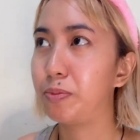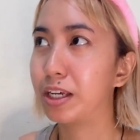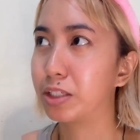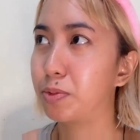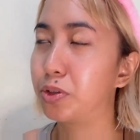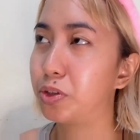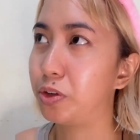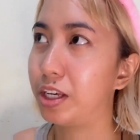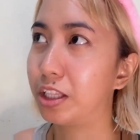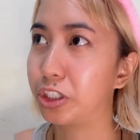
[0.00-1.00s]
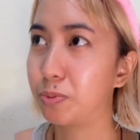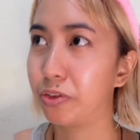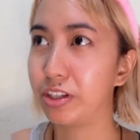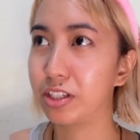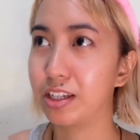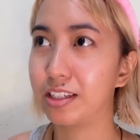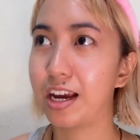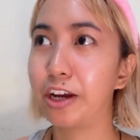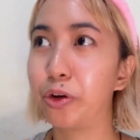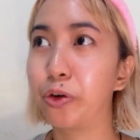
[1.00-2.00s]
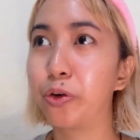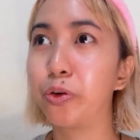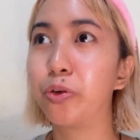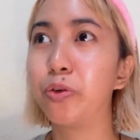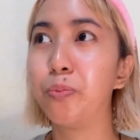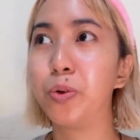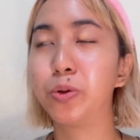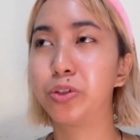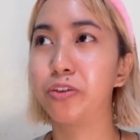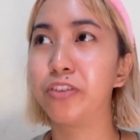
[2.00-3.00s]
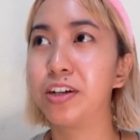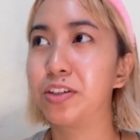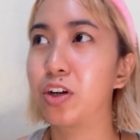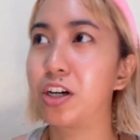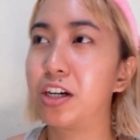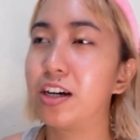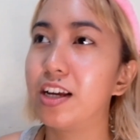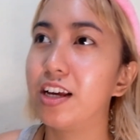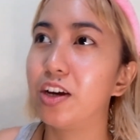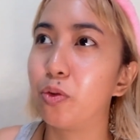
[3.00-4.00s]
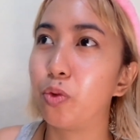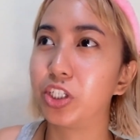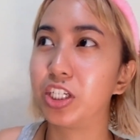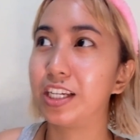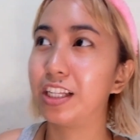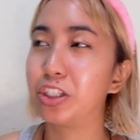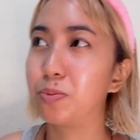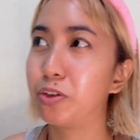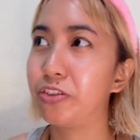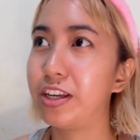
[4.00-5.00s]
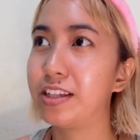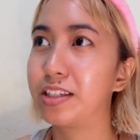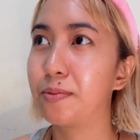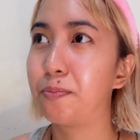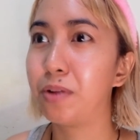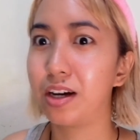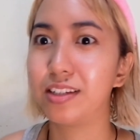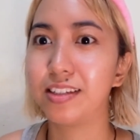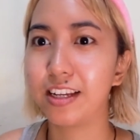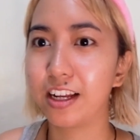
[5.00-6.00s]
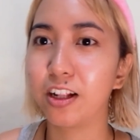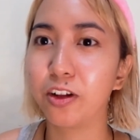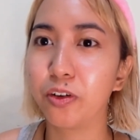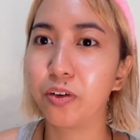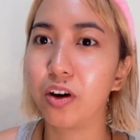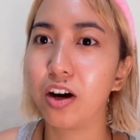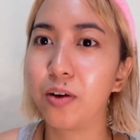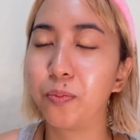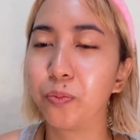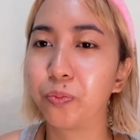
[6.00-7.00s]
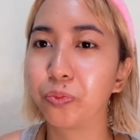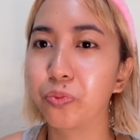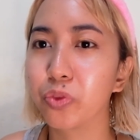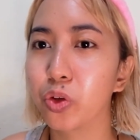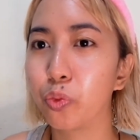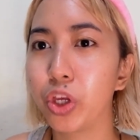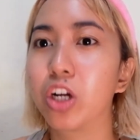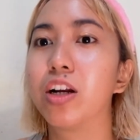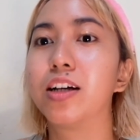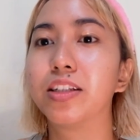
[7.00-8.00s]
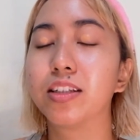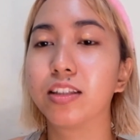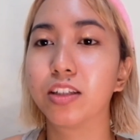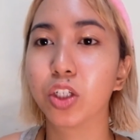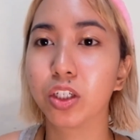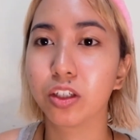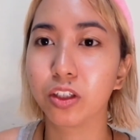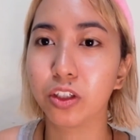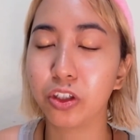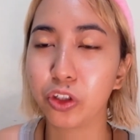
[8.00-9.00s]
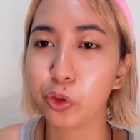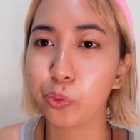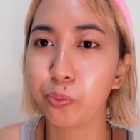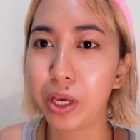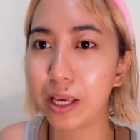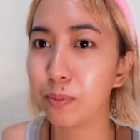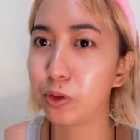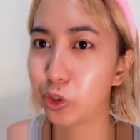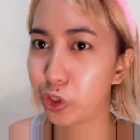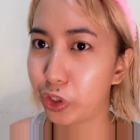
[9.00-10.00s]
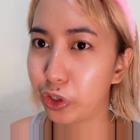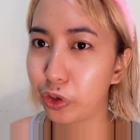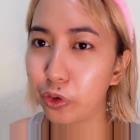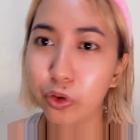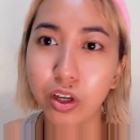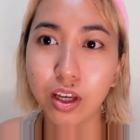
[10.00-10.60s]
be exposed to English movies, because I know most of us are watching English movies, but still we are not be able to